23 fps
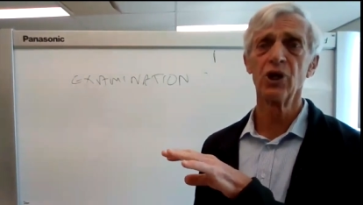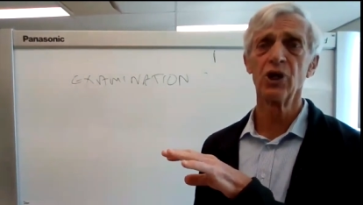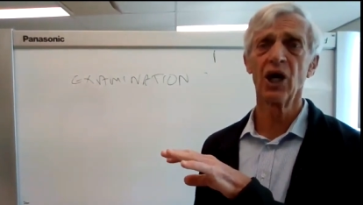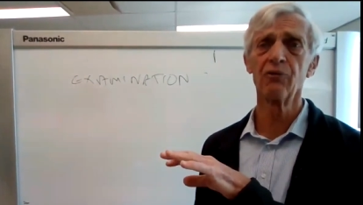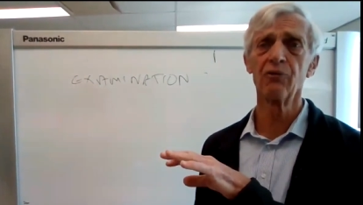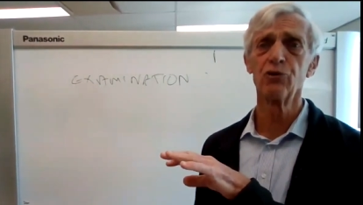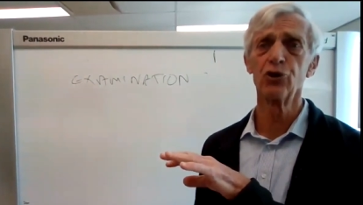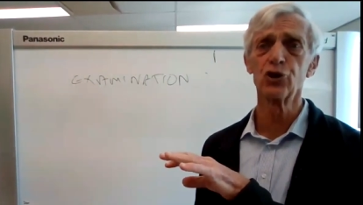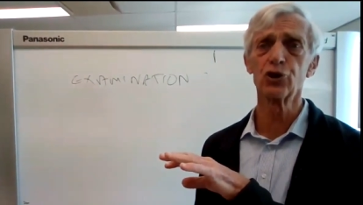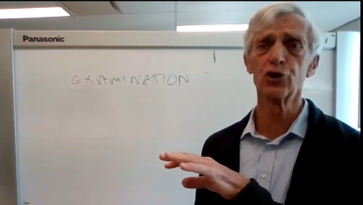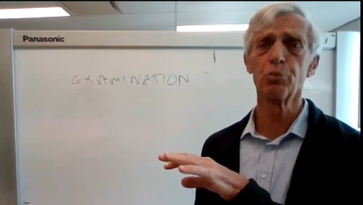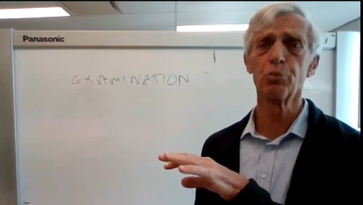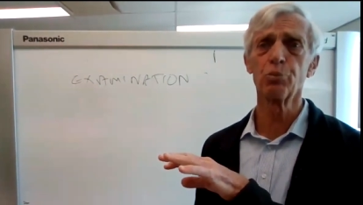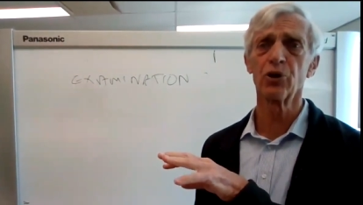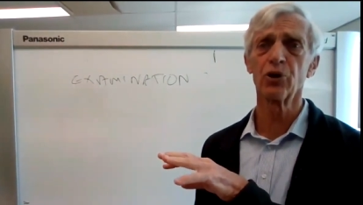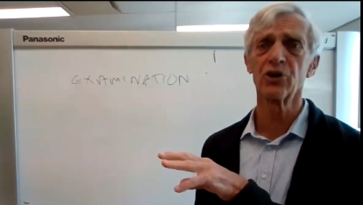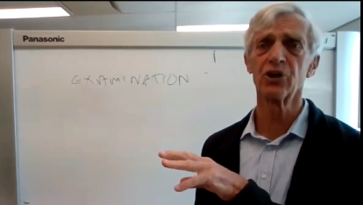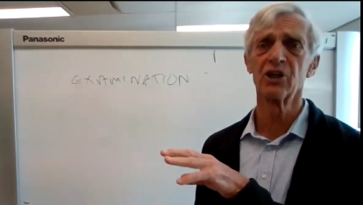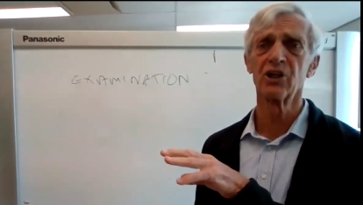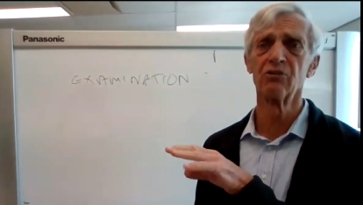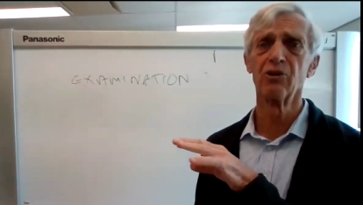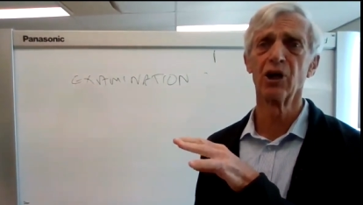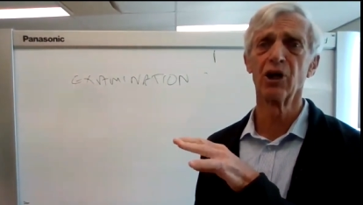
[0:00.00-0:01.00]
Do you, have you
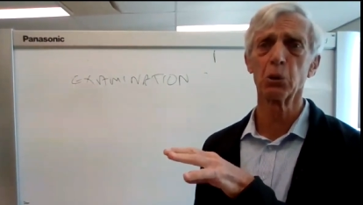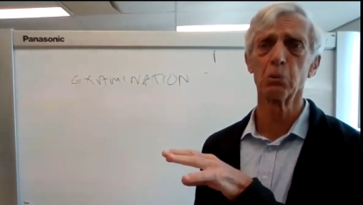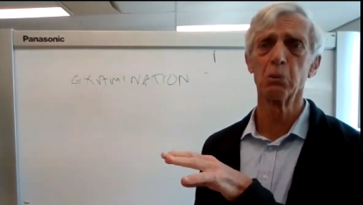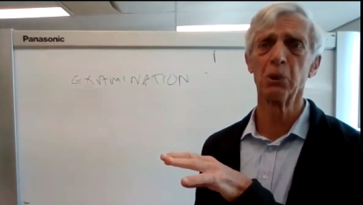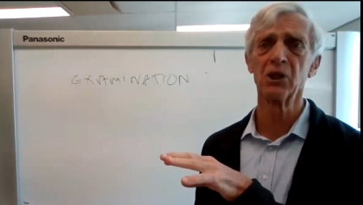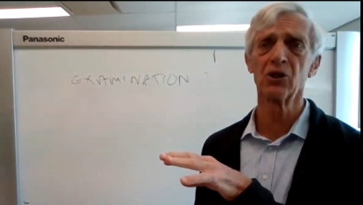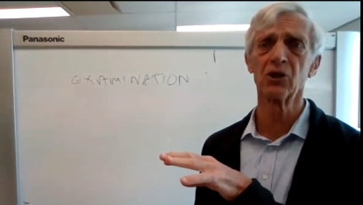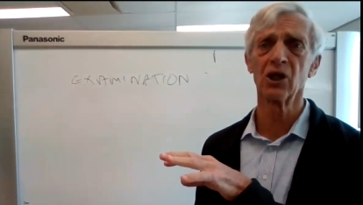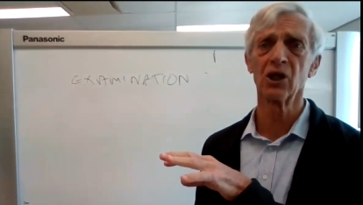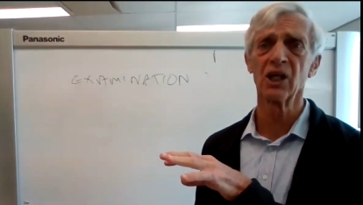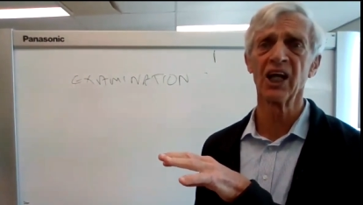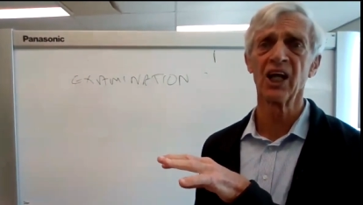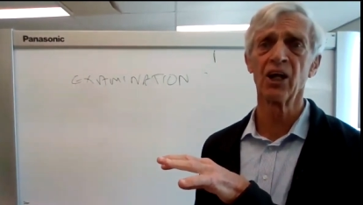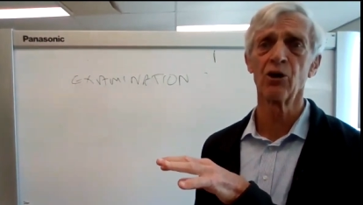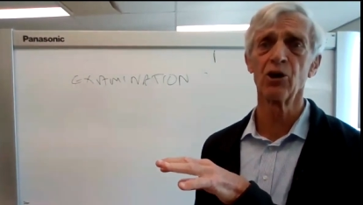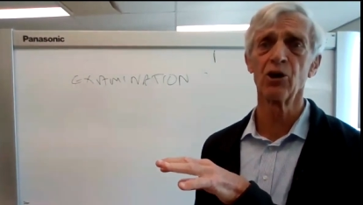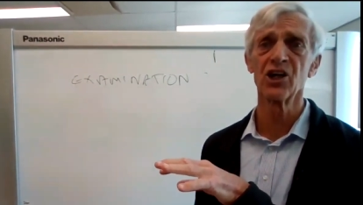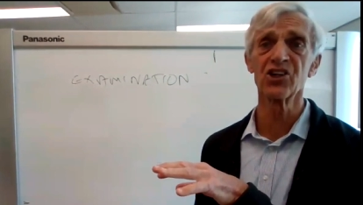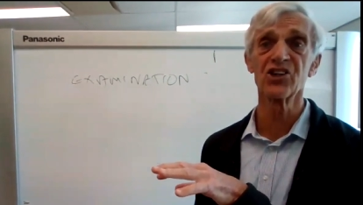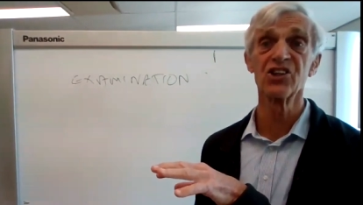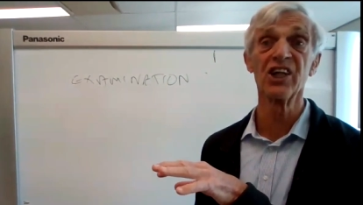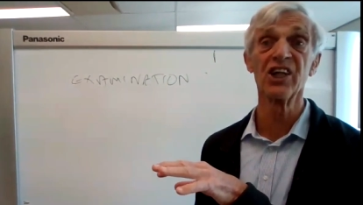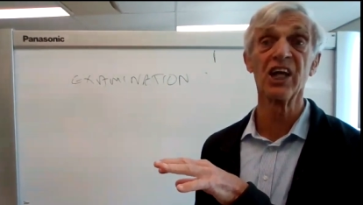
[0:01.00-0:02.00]
spotted developmental
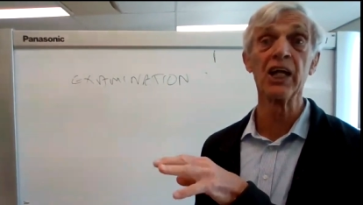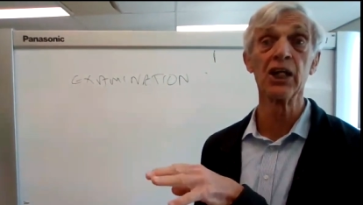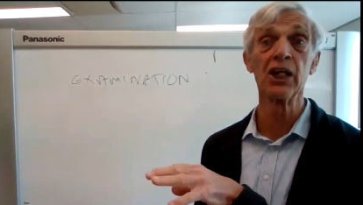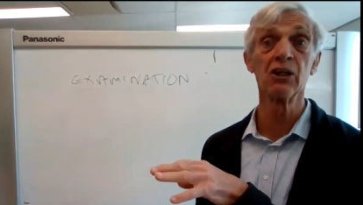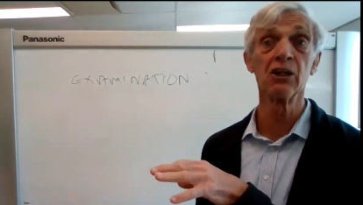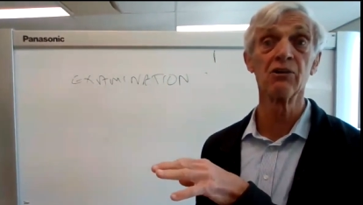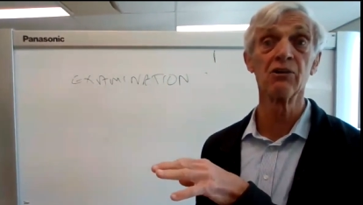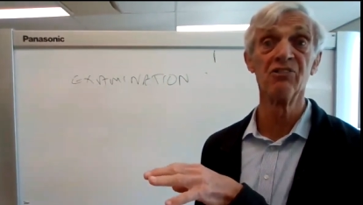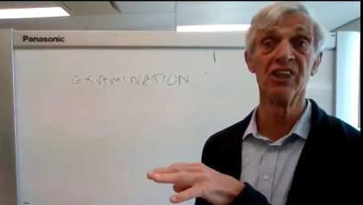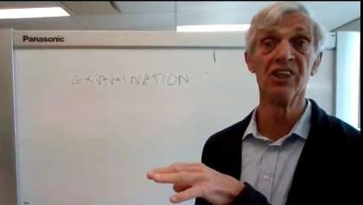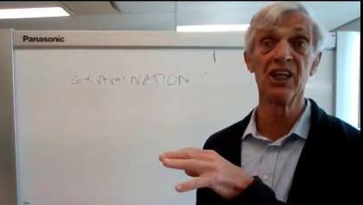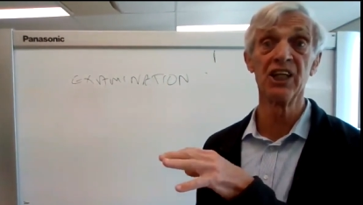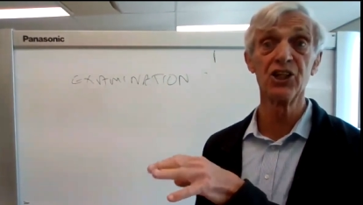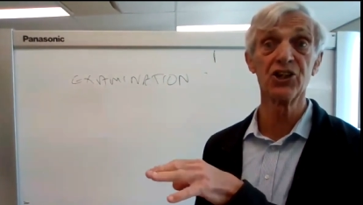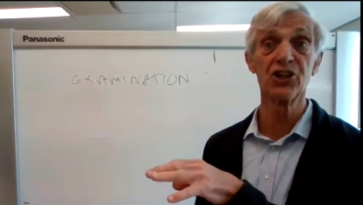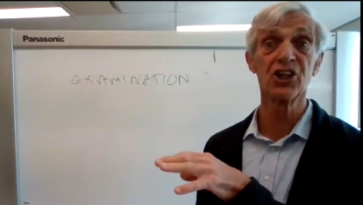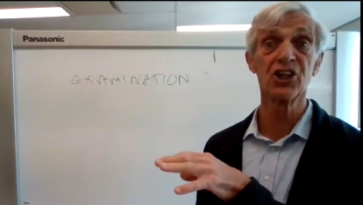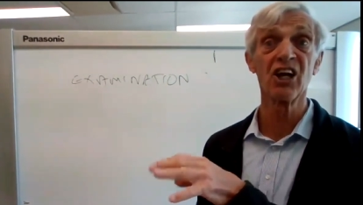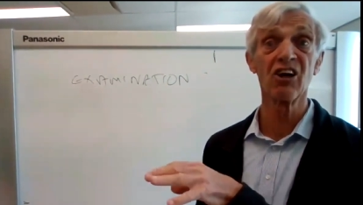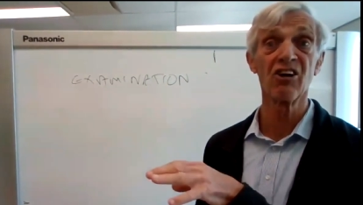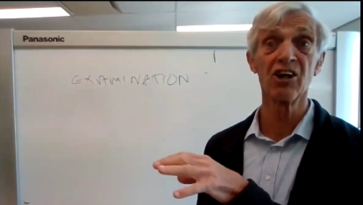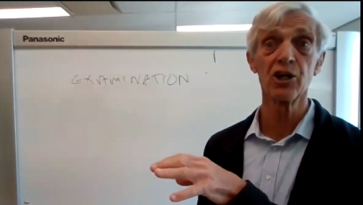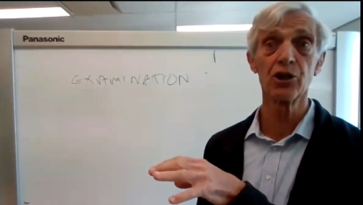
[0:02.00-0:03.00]
areas in any of
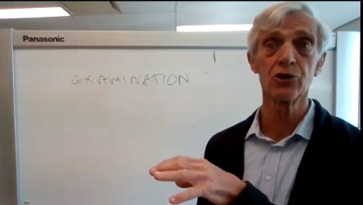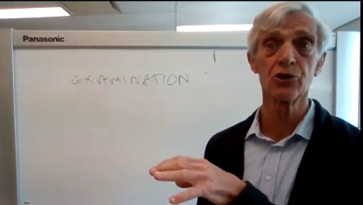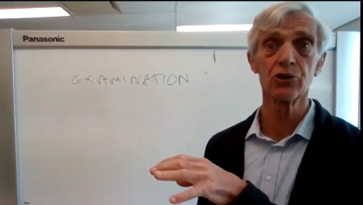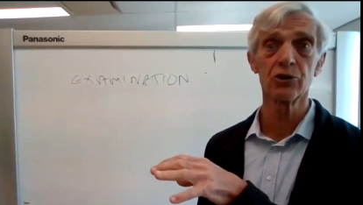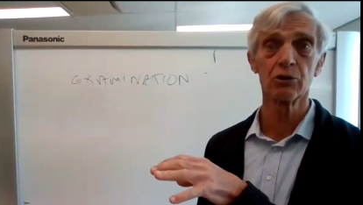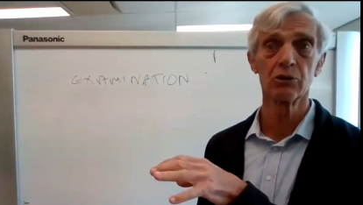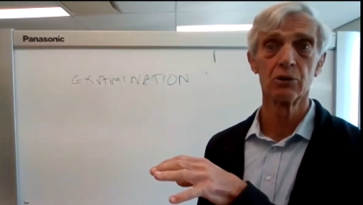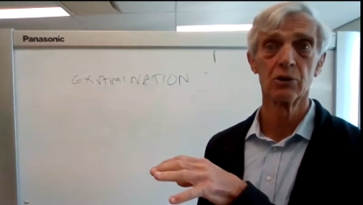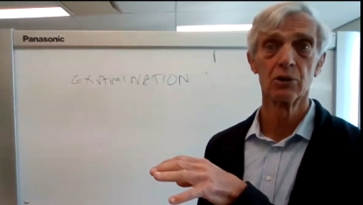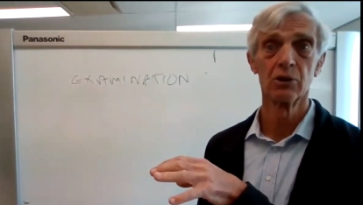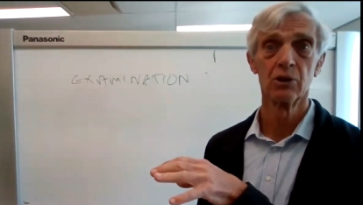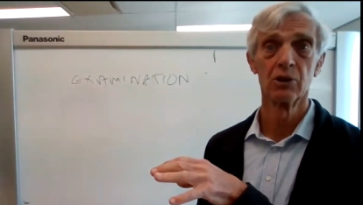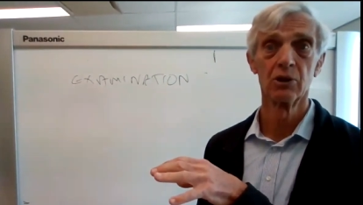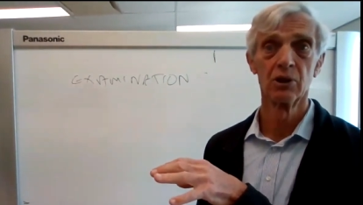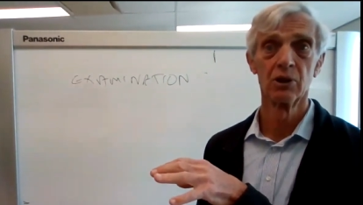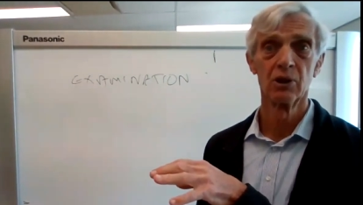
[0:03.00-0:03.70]
these areas?